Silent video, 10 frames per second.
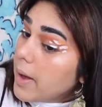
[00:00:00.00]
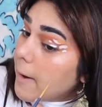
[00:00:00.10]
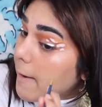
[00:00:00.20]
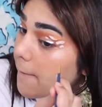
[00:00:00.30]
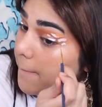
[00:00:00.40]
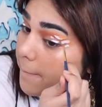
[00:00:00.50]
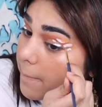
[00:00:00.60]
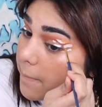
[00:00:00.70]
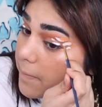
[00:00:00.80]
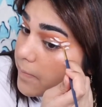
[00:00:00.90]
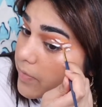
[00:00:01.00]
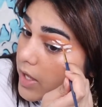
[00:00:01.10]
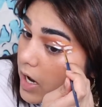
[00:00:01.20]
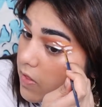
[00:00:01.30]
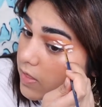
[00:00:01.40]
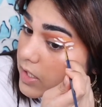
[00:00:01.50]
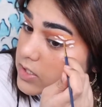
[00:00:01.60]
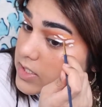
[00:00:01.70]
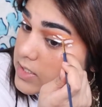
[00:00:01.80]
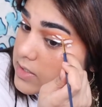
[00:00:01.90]
And I think
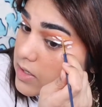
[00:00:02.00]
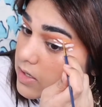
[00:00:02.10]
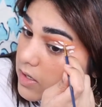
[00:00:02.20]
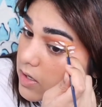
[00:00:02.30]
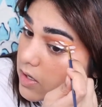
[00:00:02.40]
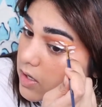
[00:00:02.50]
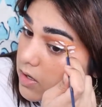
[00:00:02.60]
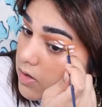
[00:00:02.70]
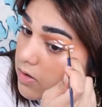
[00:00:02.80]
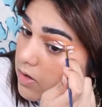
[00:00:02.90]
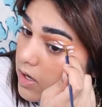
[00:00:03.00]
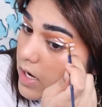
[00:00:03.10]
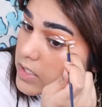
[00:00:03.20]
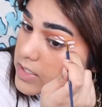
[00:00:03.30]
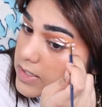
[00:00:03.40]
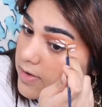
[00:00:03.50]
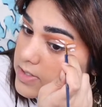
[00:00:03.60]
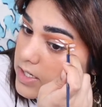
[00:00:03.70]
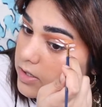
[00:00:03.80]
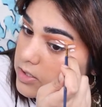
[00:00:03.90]
I just love
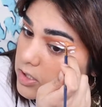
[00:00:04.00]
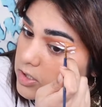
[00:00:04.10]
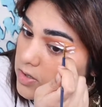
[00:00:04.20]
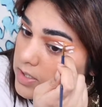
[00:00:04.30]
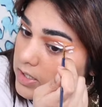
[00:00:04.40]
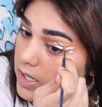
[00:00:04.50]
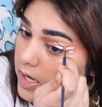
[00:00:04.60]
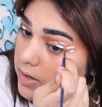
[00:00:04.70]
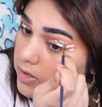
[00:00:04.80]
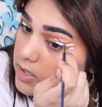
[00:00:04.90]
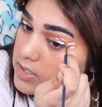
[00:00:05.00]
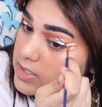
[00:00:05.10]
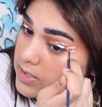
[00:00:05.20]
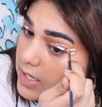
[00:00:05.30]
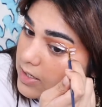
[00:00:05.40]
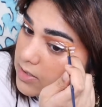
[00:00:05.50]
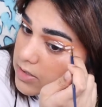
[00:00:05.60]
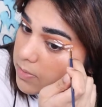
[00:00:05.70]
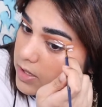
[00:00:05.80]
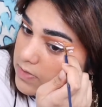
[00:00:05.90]
stylistic shows like that because aesthetics are
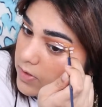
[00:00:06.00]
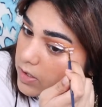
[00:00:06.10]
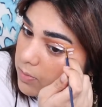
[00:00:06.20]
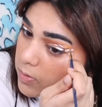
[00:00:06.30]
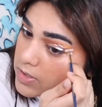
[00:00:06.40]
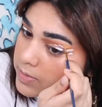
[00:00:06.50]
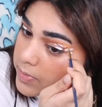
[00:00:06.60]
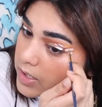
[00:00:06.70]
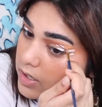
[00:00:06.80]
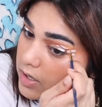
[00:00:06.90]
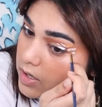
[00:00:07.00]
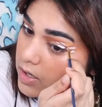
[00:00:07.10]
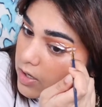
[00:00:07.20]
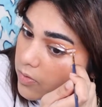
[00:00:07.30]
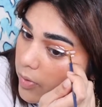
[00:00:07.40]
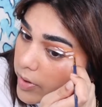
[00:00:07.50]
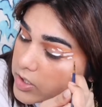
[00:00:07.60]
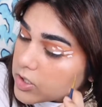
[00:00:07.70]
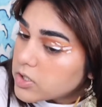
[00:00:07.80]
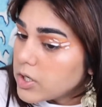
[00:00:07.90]
something that's very important to me when
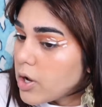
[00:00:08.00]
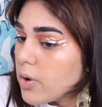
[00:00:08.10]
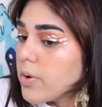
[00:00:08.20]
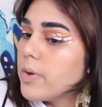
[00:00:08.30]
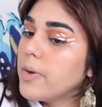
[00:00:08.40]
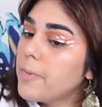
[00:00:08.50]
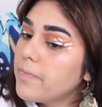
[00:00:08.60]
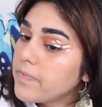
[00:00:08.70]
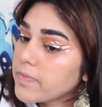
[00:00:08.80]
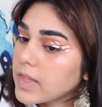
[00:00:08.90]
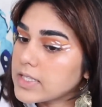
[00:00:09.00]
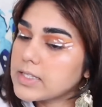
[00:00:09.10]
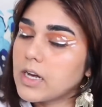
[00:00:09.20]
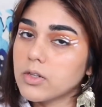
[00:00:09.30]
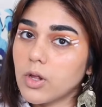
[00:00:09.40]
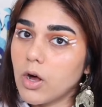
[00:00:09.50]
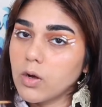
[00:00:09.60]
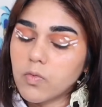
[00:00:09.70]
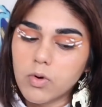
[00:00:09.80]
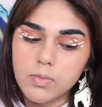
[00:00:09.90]
watching a show that's a
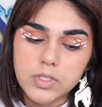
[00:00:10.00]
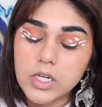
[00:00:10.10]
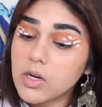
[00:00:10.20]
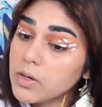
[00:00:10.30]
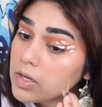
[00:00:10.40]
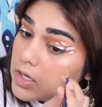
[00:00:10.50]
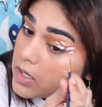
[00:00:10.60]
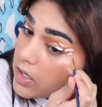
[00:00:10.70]
long form show.